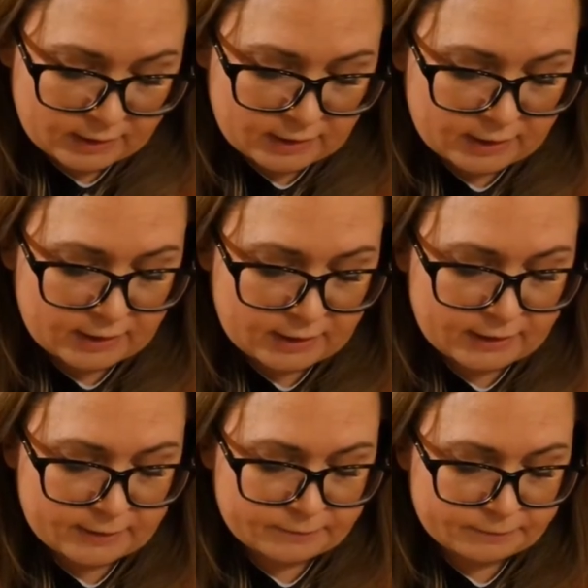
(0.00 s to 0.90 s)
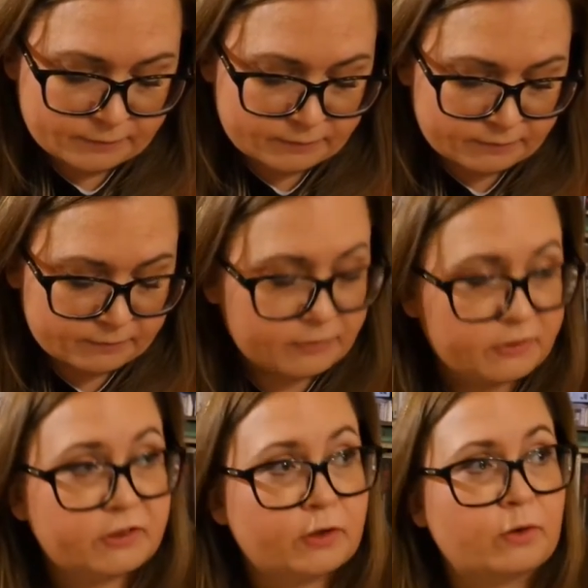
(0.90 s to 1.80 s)
Um,
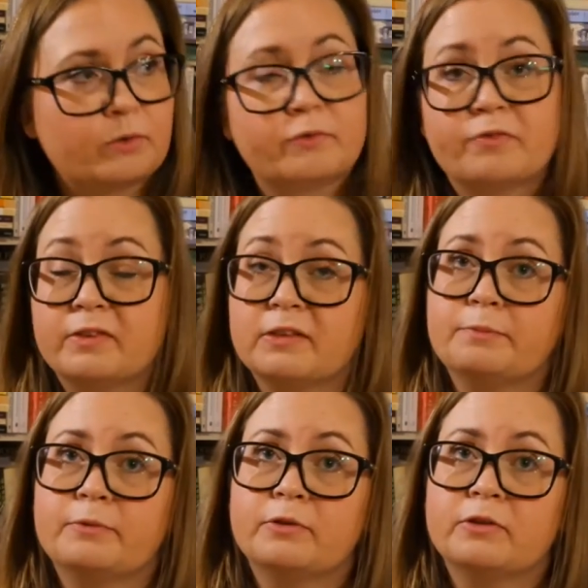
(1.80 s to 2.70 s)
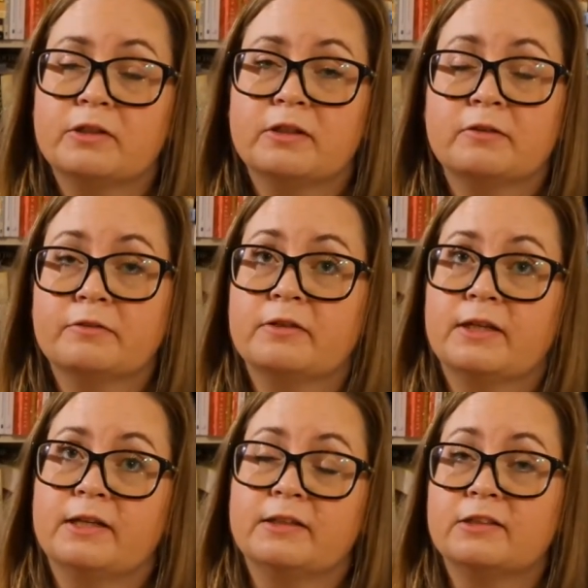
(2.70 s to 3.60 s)
so this book
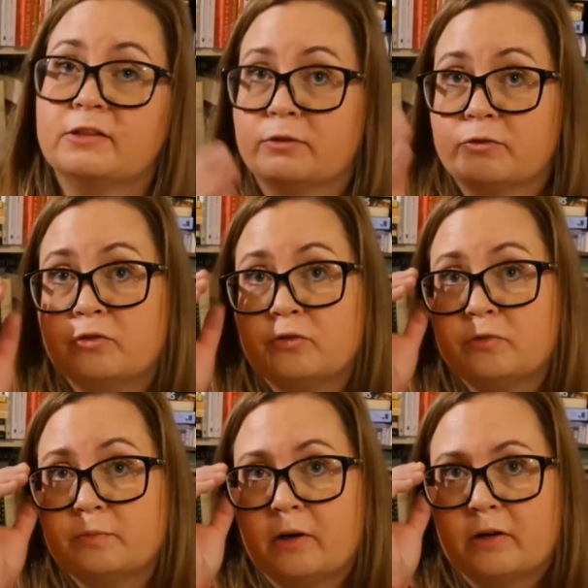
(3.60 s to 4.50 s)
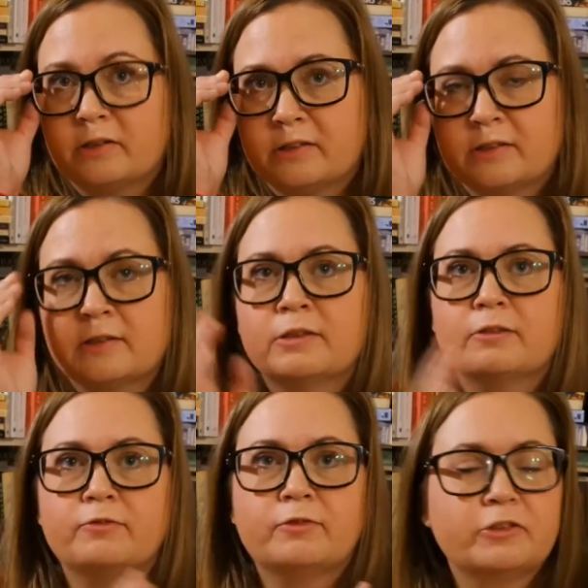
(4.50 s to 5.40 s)
contains of oh, two parts. The
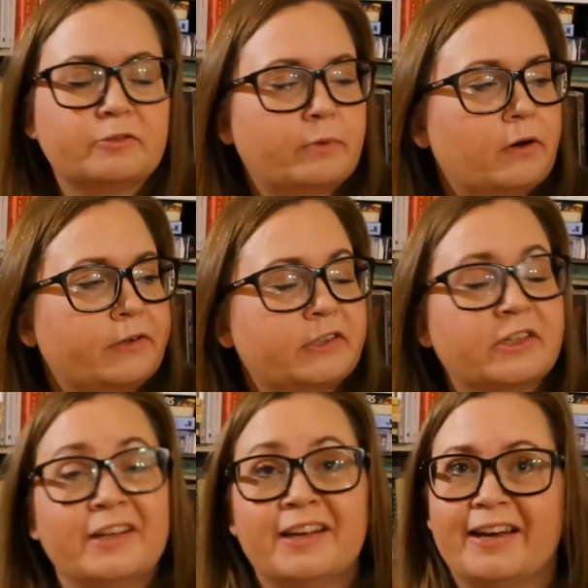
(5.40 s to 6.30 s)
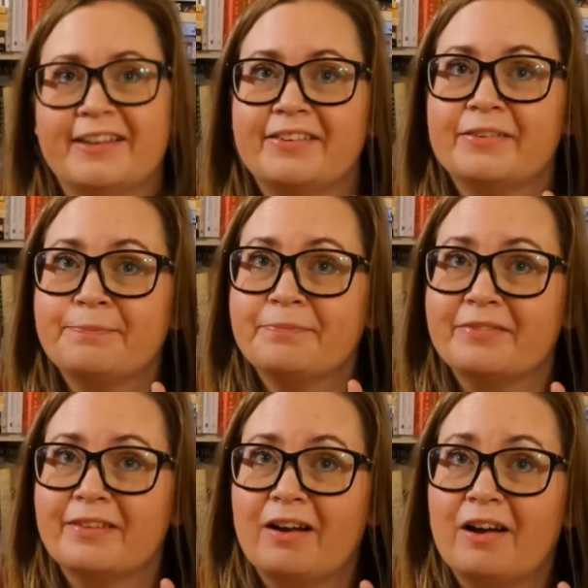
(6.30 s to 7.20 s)
first part, and
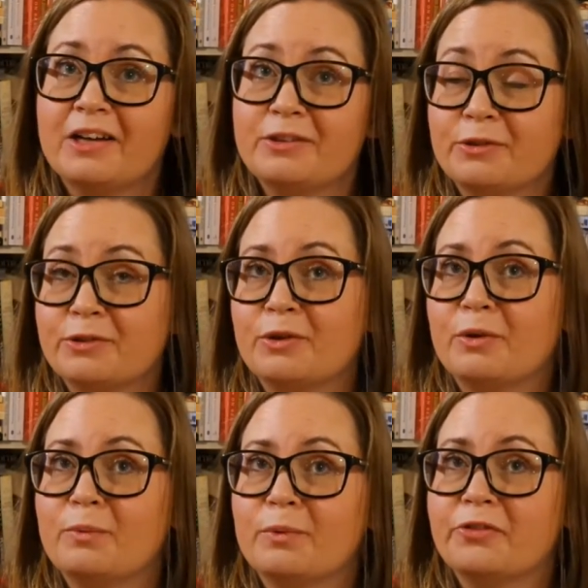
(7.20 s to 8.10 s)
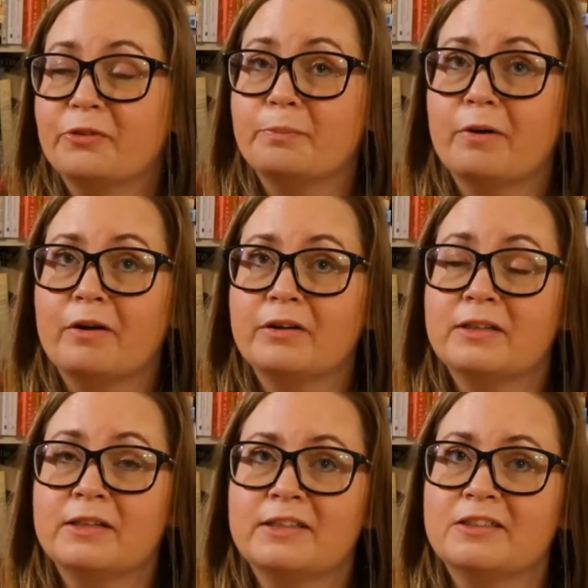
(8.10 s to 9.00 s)
I don't know what the
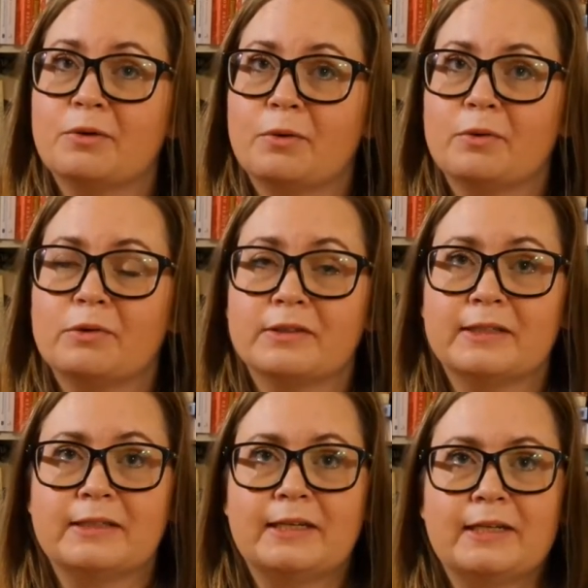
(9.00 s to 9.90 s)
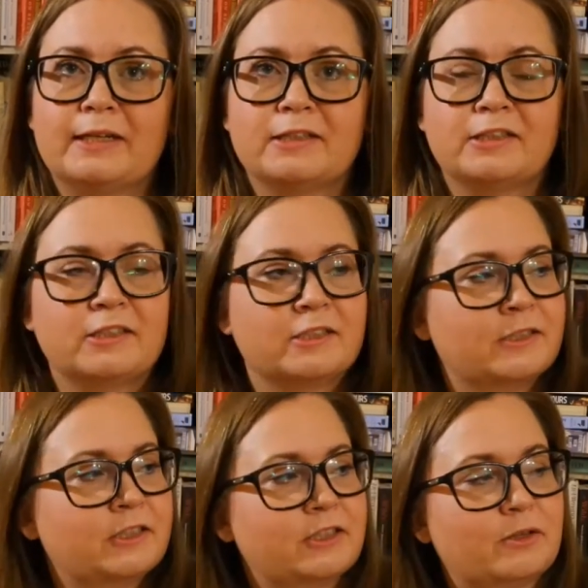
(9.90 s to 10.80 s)
part is called in English,
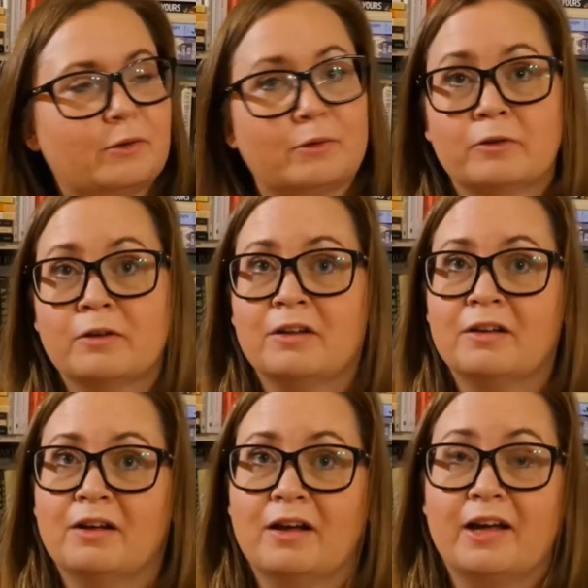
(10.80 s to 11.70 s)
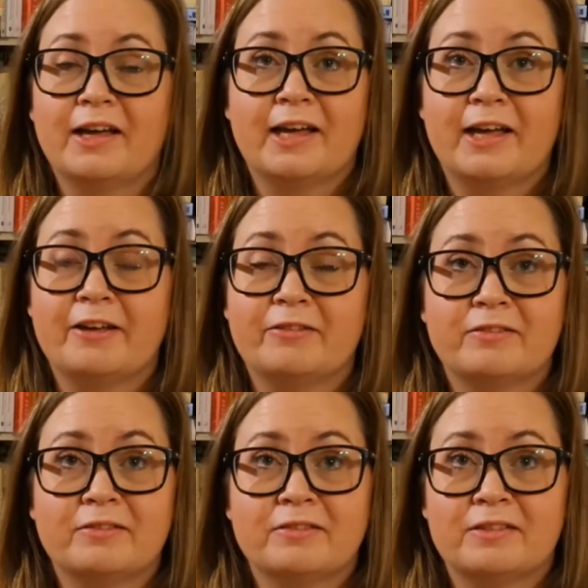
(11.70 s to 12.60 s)
so I have
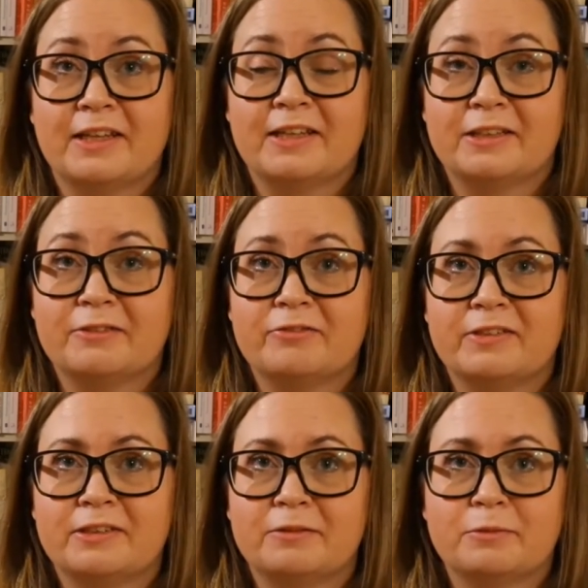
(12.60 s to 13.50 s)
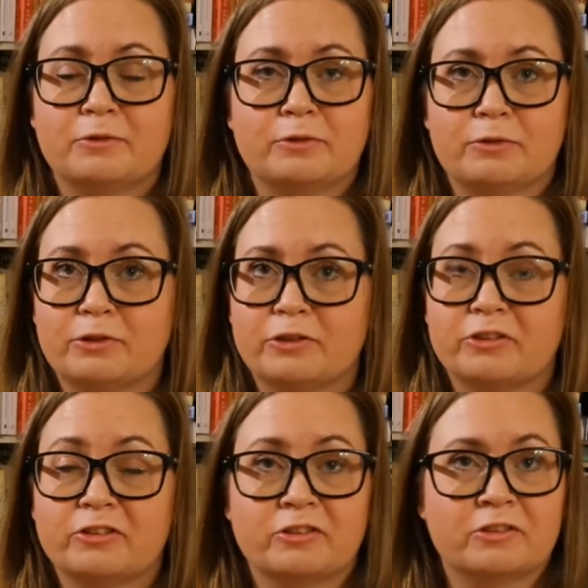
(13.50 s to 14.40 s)
taken the freedom to
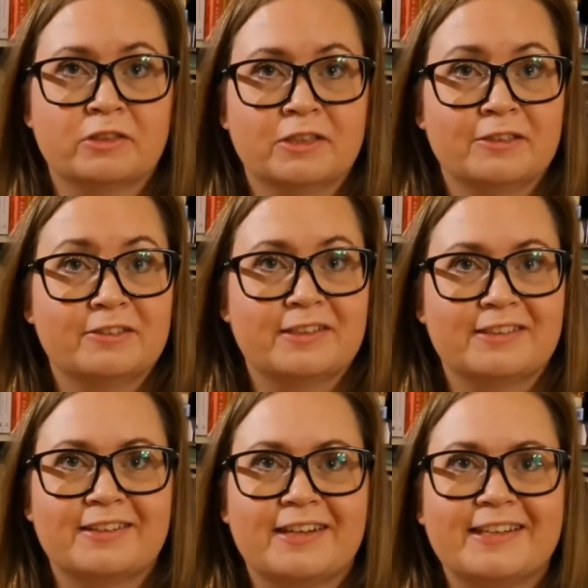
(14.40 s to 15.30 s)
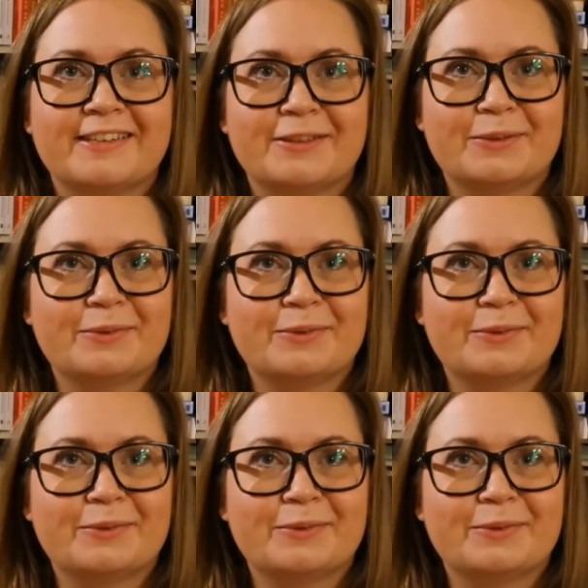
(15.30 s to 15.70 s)
just translate the